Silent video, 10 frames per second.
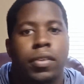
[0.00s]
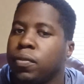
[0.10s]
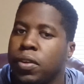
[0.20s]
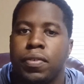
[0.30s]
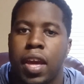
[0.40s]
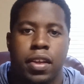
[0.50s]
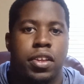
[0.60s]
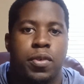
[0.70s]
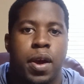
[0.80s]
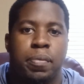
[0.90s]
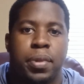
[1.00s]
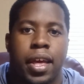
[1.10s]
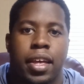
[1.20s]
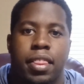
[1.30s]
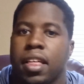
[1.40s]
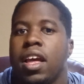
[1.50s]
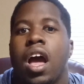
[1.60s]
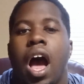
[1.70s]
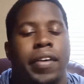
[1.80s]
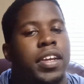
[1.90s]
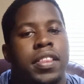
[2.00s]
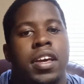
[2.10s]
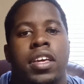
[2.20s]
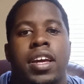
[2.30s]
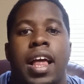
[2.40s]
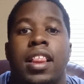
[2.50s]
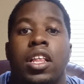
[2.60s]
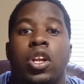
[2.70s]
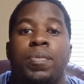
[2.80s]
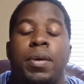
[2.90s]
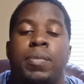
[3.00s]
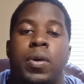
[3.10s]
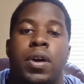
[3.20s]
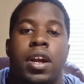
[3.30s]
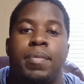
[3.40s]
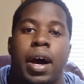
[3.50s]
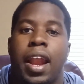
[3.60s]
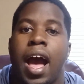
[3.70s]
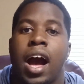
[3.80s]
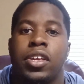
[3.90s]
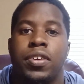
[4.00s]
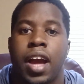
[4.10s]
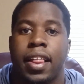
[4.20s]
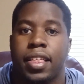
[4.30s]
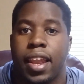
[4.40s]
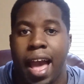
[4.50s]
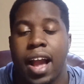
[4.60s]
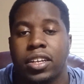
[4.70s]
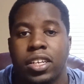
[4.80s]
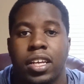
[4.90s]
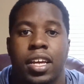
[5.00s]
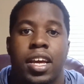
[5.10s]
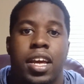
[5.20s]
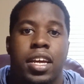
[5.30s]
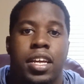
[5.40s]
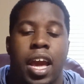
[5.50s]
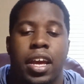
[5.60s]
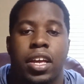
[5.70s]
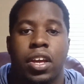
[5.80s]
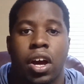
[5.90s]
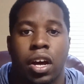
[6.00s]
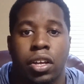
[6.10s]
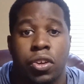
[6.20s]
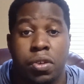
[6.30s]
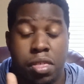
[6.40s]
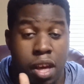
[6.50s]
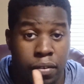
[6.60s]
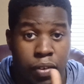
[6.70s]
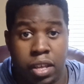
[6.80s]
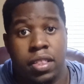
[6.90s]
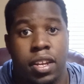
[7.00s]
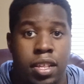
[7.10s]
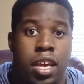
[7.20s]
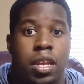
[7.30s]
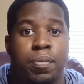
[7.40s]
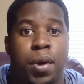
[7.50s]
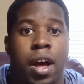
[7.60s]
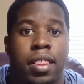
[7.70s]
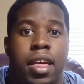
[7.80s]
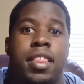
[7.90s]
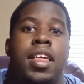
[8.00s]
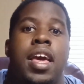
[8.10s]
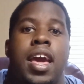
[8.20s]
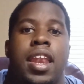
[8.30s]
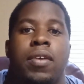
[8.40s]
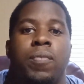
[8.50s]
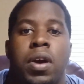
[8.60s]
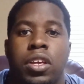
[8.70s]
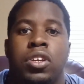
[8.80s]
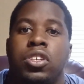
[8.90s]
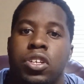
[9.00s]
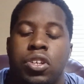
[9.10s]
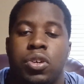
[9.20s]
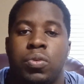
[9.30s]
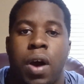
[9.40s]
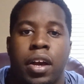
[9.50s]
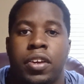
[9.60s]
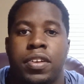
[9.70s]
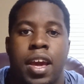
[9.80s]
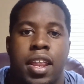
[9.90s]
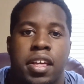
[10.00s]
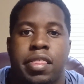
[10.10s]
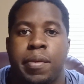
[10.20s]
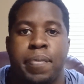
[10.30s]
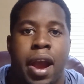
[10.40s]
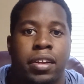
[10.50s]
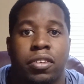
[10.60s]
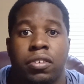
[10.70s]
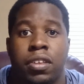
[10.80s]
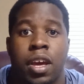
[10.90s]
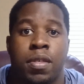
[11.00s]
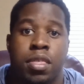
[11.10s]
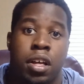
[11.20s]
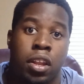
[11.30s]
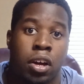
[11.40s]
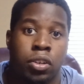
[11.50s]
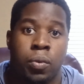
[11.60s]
you came to the right place. I'm going to tell you guys a little bit more about how you guys can actually get uh, yourself into the dating process and then what you should do while you're dating, some practical tips along the